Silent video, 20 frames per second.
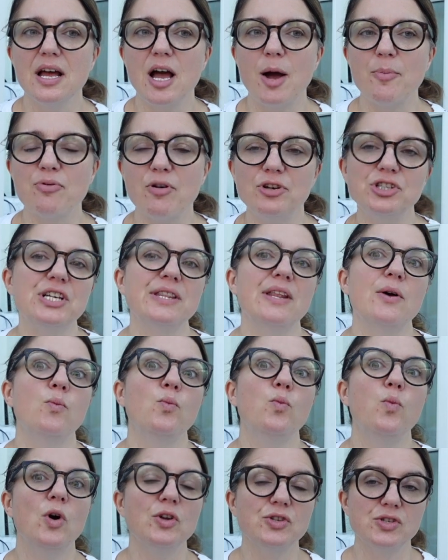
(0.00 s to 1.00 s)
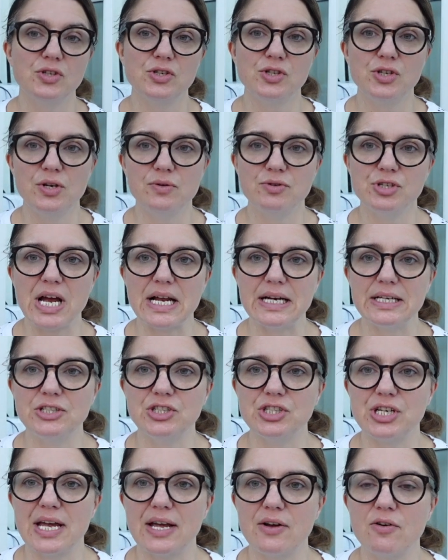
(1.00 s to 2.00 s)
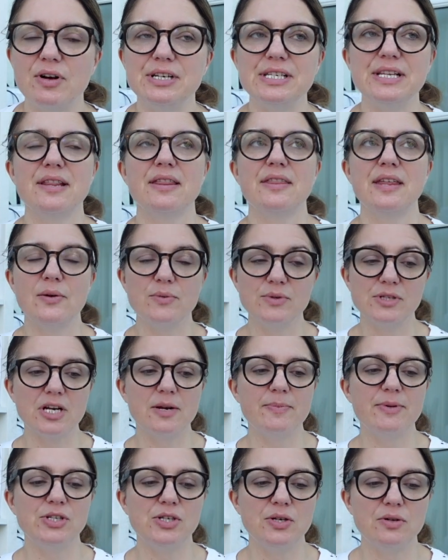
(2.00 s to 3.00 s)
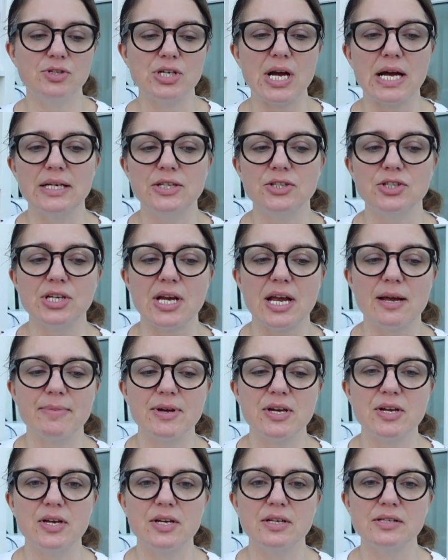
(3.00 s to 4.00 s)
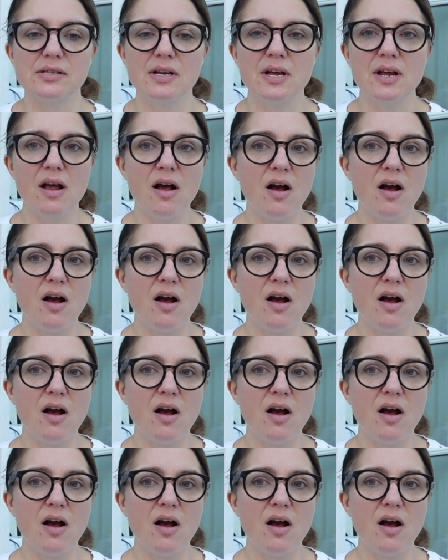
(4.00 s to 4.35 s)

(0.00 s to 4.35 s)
a project that wasn't too challenging, or I didn't think was going to be too challenging, because